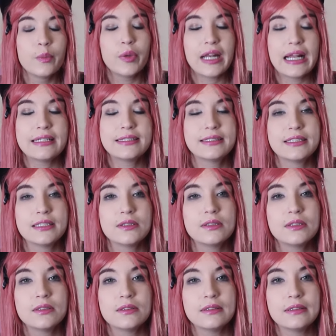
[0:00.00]
But I
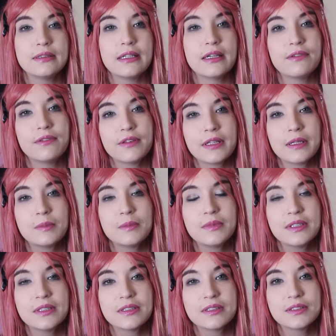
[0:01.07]
still love
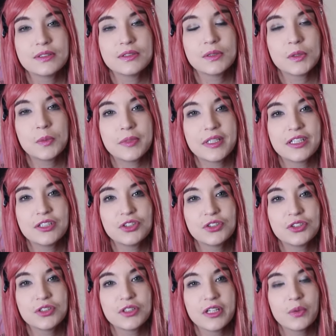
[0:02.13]
them so
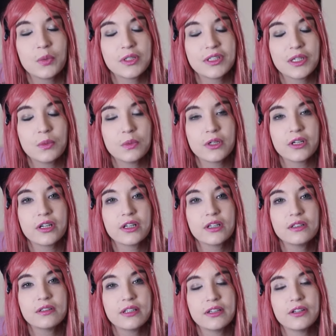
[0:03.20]
much and what they
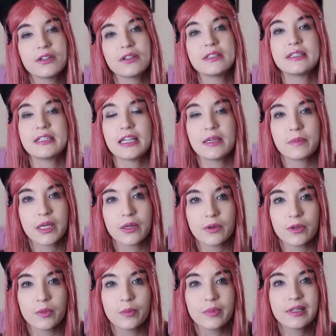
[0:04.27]
were that they're gonna stay in my
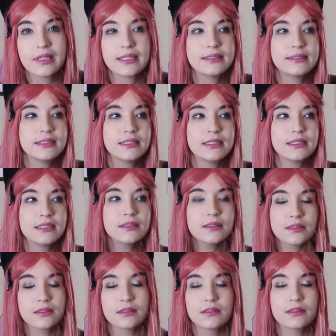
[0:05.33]
group because
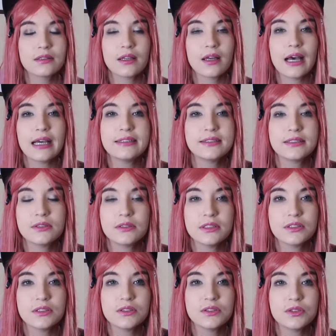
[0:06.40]
I still
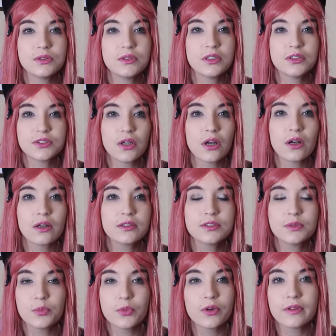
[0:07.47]
listen to their
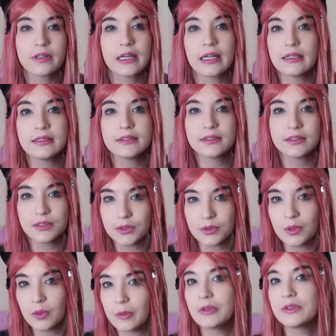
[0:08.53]
songs more than I listen
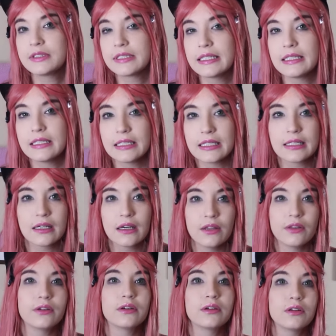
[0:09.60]
to almost any
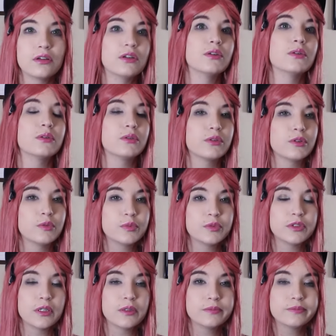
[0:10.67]
other girl group.
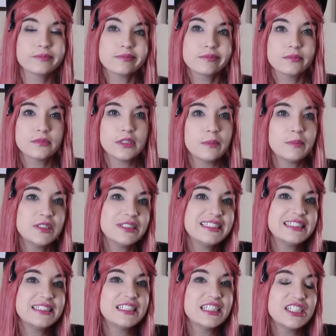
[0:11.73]
So number
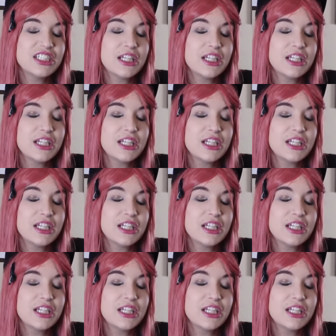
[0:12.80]
6.